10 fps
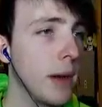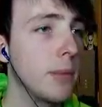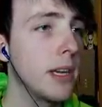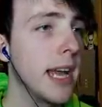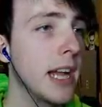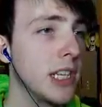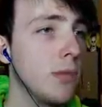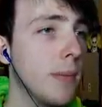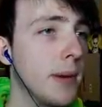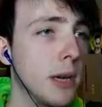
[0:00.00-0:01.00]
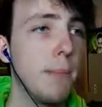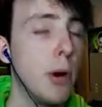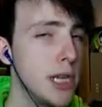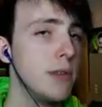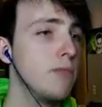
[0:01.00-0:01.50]
I'm going to catch him up, I'm going to
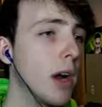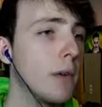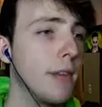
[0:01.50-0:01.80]
push him right off